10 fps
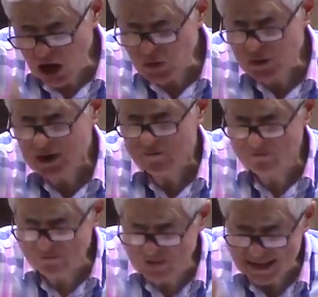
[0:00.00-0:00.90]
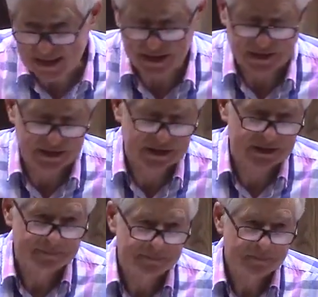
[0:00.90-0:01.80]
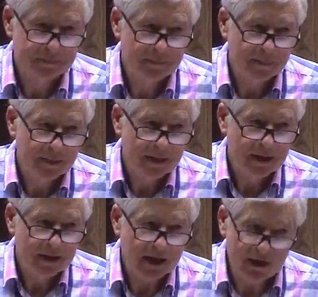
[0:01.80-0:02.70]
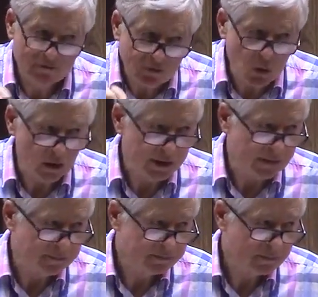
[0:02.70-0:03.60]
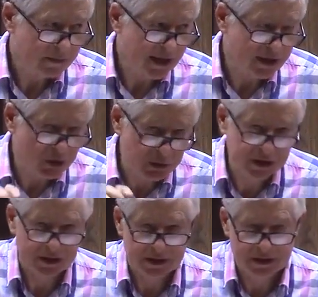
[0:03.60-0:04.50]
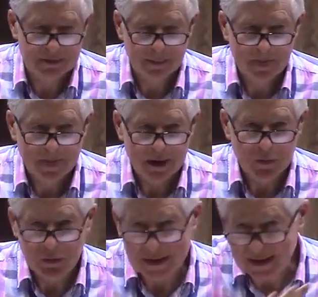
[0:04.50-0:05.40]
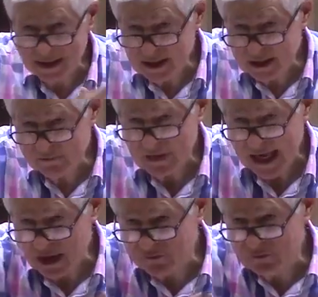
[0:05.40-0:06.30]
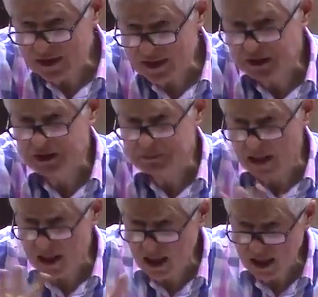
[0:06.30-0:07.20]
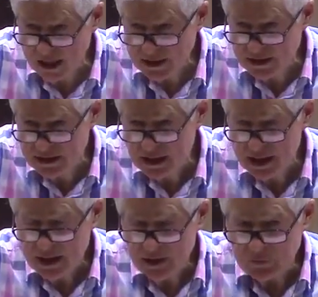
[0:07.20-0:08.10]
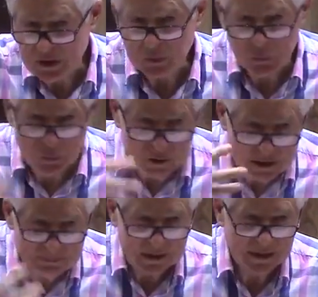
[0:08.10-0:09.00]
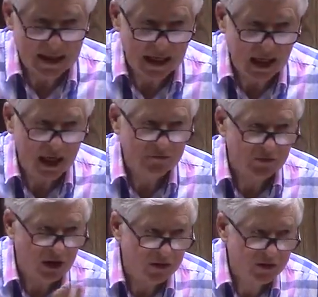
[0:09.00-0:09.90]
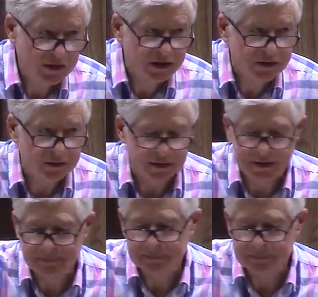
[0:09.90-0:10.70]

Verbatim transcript: own feelings. They're fallen they're twisted. We leave our feelings behind, we rebuild our life on this story.